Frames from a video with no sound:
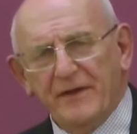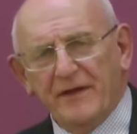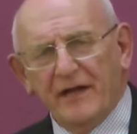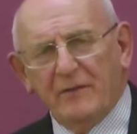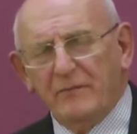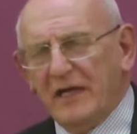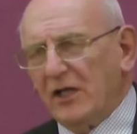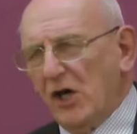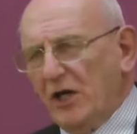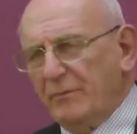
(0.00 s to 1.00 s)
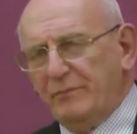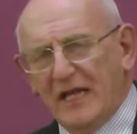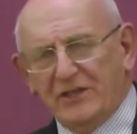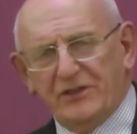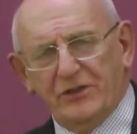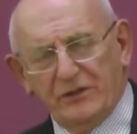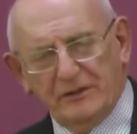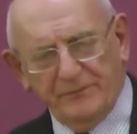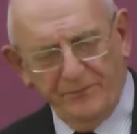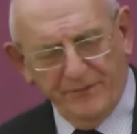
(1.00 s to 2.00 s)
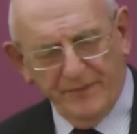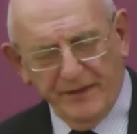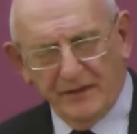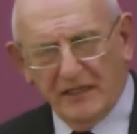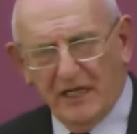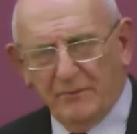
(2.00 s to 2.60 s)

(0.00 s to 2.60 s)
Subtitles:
And may God bless you. And